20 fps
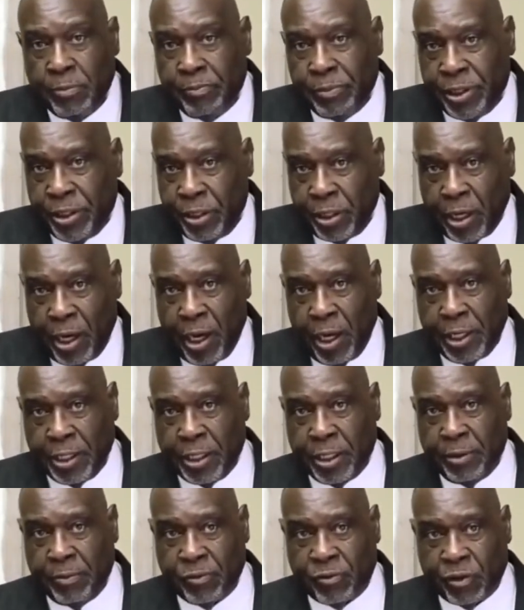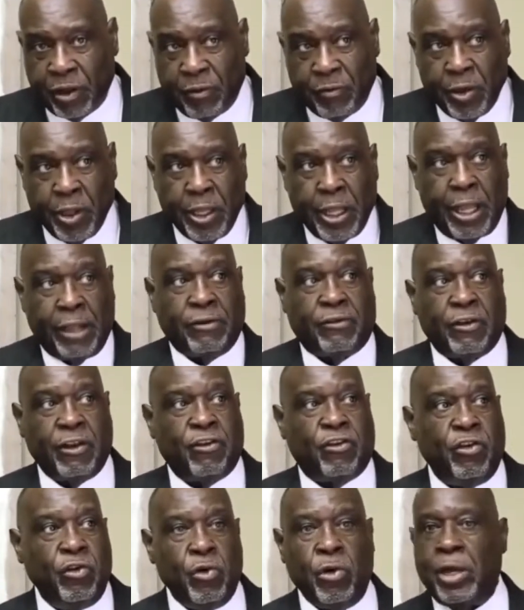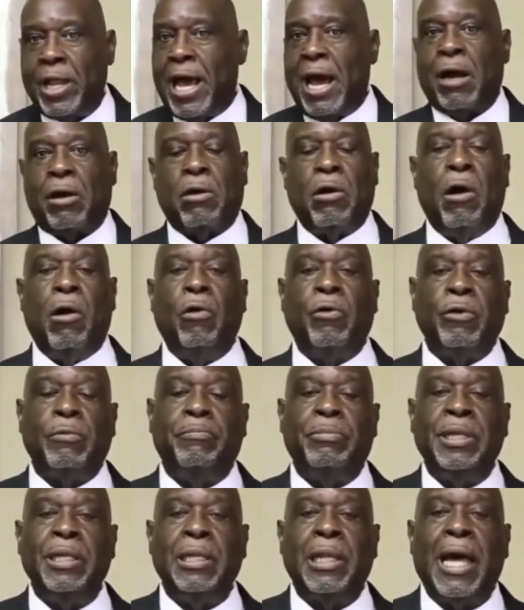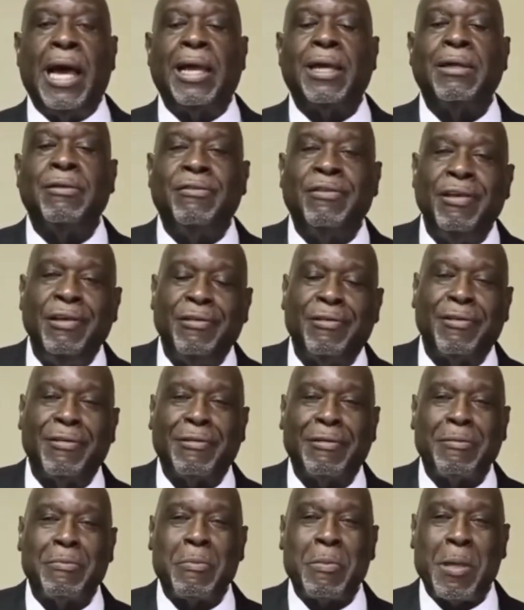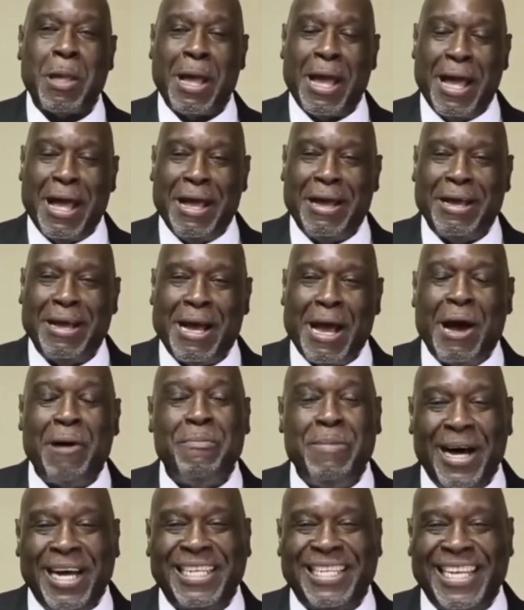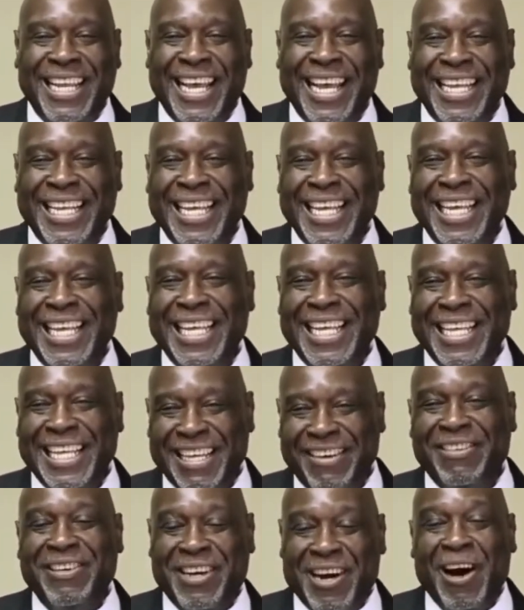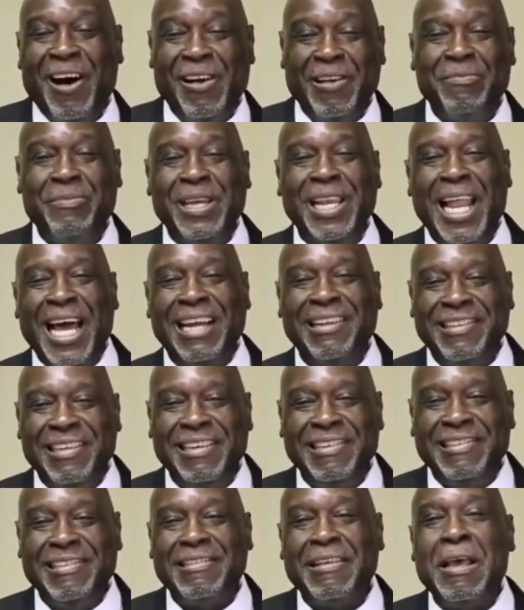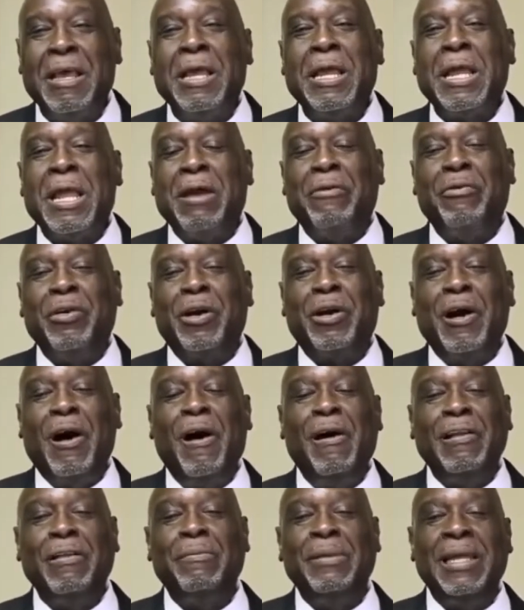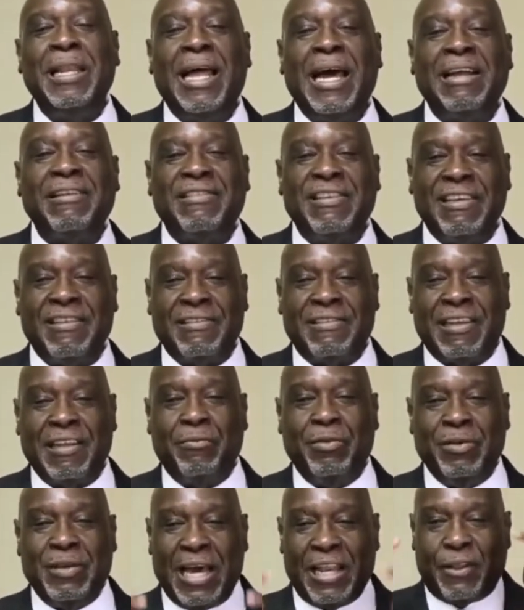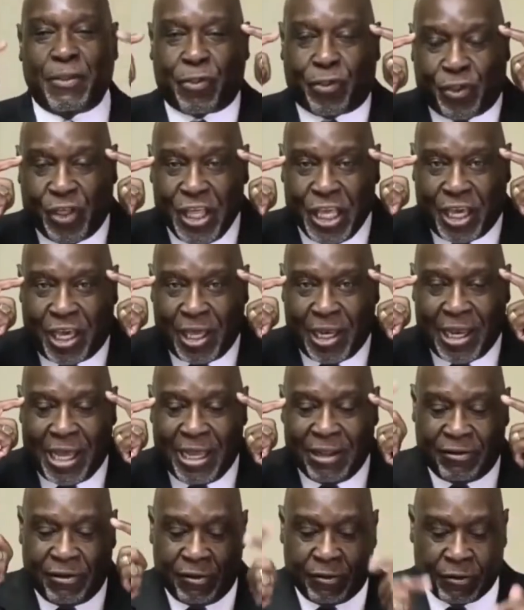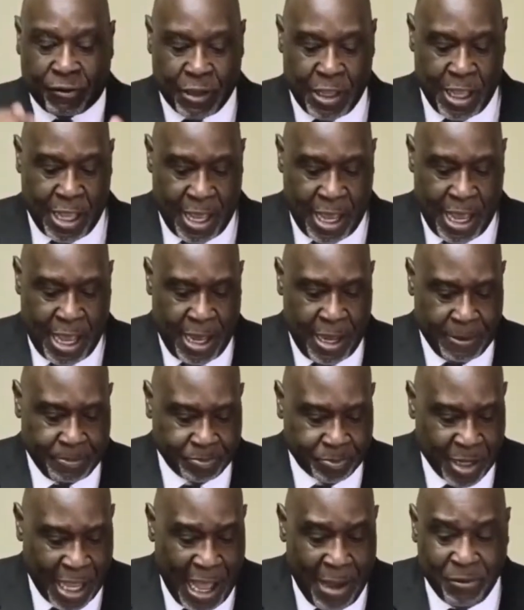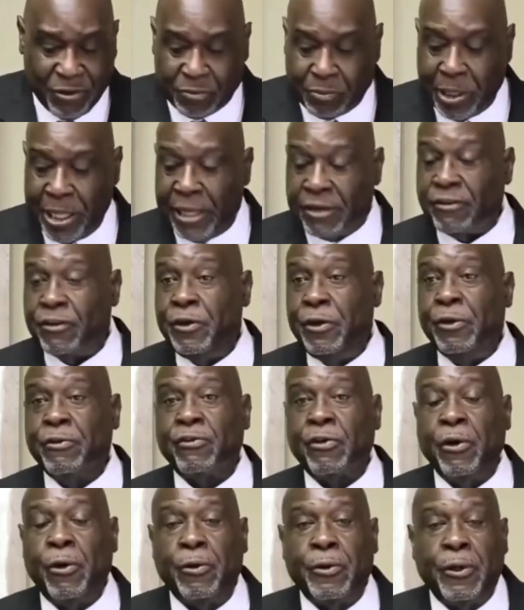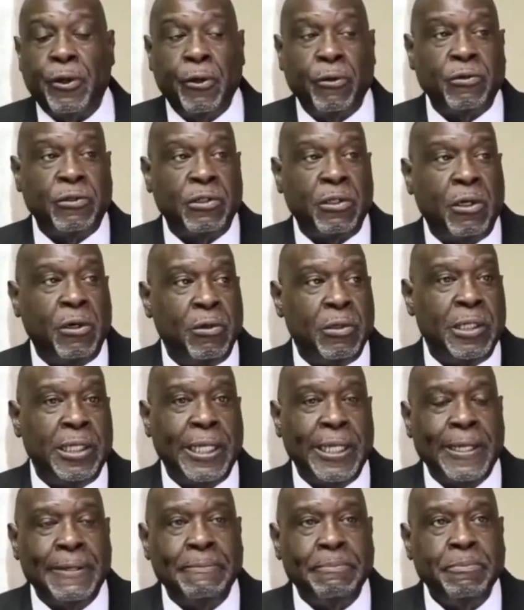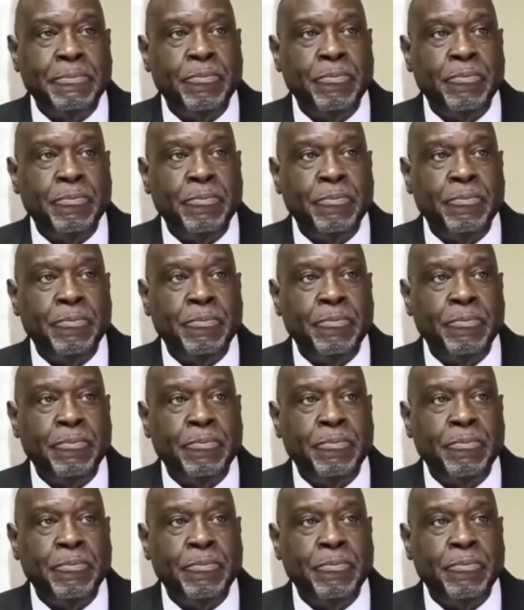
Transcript: beyond himself. And since you and I are called to be like Jesus, huh? How about that? If we're called to be like Jesus, then we got to think like Jesus. I was blessed years ago to go to the Holy Land.